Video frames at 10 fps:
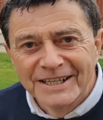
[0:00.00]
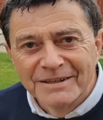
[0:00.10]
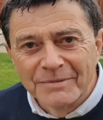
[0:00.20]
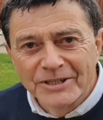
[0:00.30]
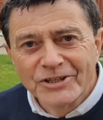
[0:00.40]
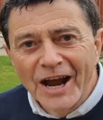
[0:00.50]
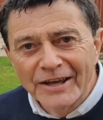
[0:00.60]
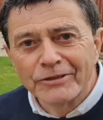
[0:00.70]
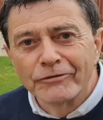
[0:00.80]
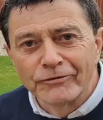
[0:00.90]
Imagine you
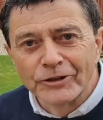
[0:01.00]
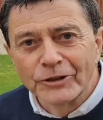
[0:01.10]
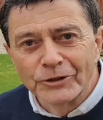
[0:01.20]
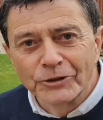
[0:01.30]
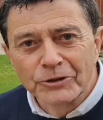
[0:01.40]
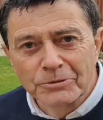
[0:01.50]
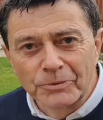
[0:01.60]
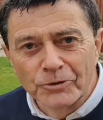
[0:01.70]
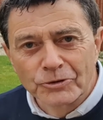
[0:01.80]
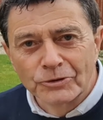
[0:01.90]
had the feel at your
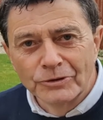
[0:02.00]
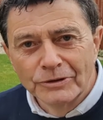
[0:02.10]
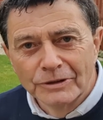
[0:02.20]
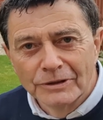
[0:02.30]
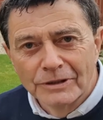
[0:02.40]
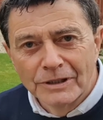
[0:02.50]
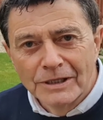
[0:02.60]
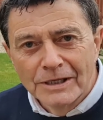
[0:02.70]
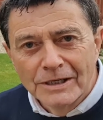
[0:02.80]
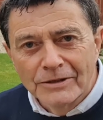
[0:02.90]
disposal
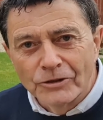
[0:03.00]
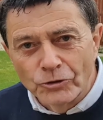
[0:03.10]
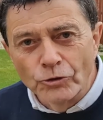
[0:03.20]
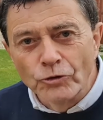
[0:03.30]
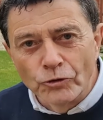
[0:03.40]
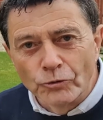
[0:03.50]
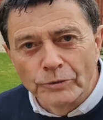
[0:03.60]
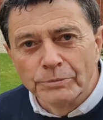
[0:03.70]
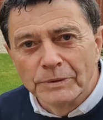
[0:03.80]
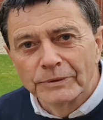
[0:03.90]
that you knew
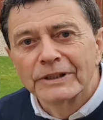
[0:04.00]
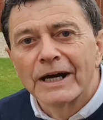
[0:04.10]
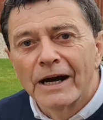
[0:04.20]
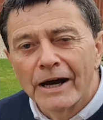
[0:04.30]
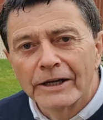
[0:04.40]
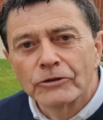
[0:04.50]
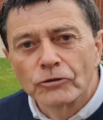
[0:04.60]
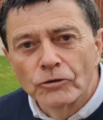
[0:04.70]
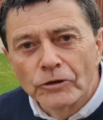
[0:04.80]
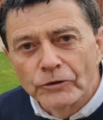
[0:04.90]
would be able to hit a high
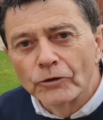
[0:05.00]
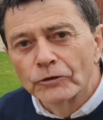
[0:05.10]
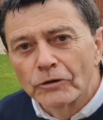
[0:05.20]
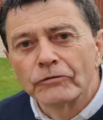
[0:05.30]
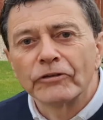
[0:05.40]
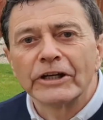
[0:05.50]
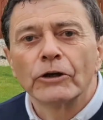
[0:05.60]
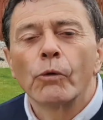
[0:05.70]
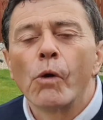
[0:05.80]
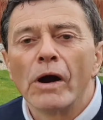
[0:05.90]
draw, a knockdown fade,
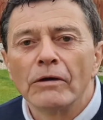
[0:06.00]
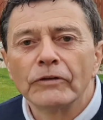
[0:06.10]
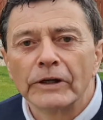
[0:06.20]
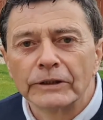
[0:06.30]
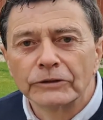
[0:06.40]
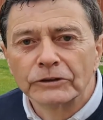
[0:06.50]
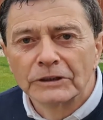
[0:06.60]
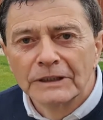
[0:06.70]
or whatever else.